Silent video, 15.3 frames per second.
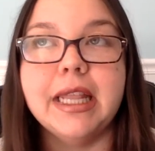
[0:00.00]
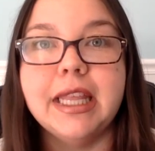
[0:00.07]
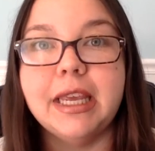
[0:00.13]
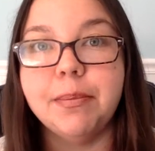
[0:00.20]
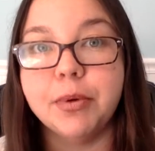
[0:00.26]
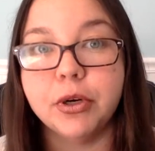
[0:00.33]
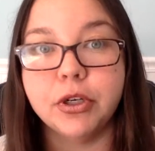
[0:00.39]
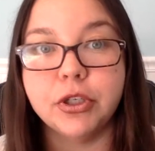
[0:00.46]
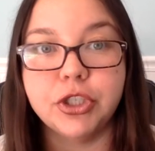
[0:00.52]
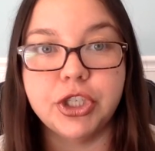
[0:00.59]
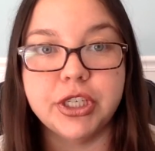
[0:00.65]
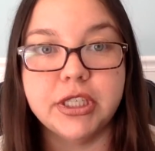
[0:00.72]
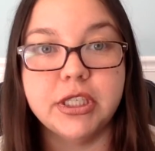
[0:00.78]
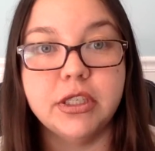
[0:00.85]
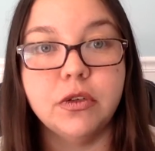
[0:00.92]
and they
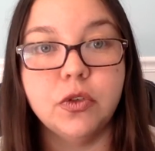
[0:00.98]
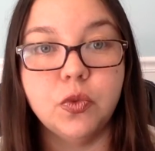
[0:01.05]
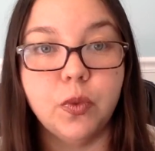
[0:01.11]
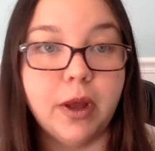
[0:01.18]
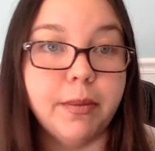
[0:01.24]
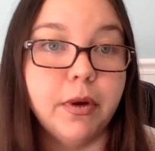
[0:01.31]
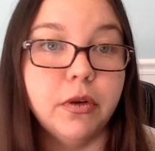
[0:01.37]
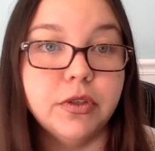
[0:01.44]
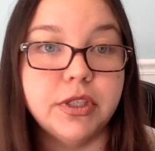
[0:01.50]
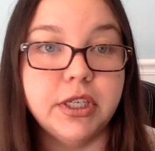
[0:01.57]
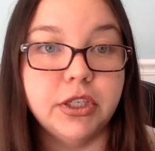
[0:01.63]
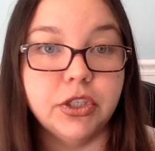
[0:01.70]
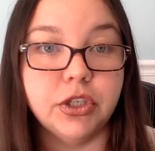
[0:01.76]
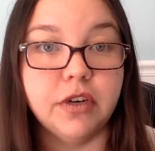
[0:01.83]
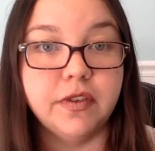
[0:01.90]
purchase those web
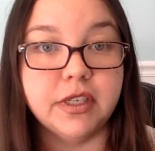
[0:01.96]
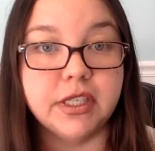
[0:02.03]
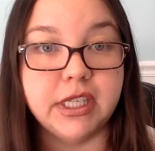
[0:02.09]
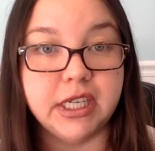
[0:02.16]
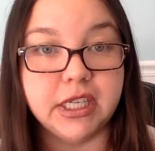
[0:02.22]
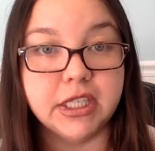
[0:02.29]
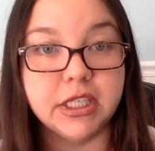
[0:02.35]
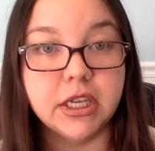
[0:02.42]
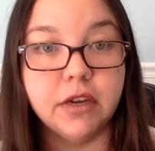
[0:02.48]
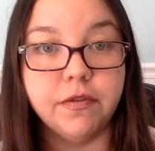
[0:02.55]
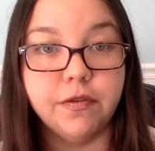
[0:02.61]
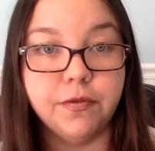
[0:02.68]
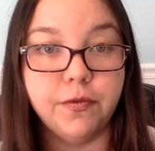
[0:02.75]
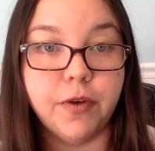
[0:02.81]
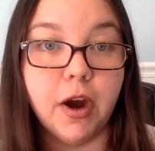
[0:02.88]
hosting services
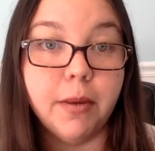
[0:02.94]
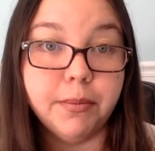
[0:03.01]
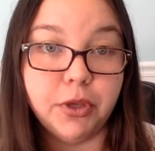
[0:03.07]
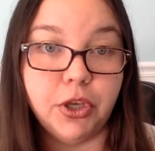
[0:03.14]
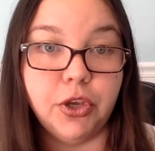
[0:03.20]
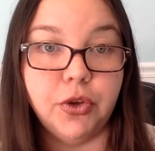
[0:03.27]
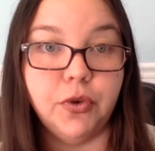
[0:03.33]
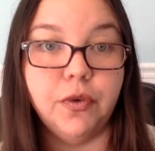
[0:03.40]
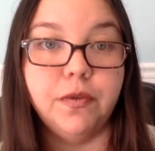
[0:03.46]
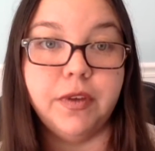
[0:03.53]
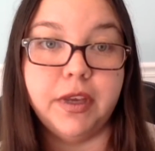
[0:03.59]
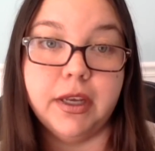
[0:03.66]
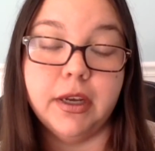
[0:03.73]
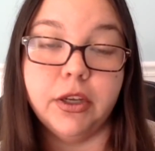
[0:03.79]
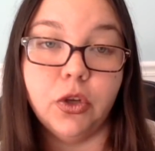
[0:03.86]
from
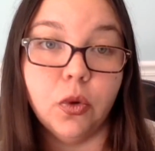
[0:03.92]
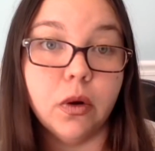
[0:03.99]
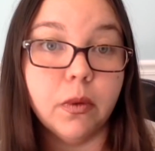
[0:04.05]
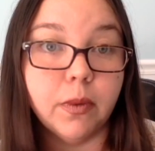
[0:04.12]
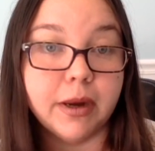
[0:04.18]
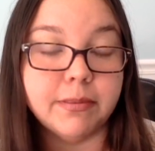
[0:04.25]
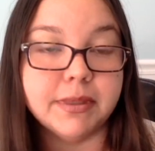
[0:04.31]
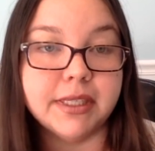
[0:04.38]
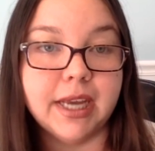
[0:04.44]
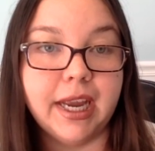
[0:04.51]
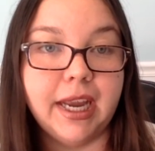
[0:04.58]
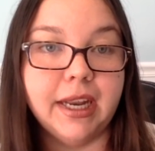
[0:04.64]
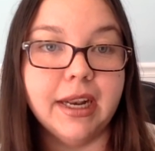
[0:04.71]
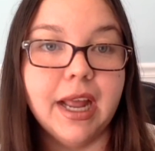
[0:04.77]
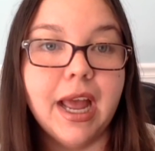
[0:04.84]
you via your
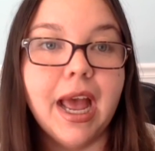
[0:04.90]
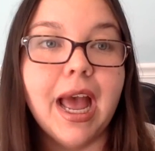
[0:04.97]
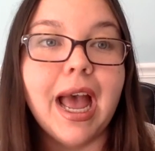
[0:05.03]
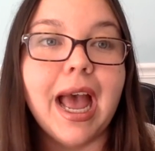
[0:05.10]
website,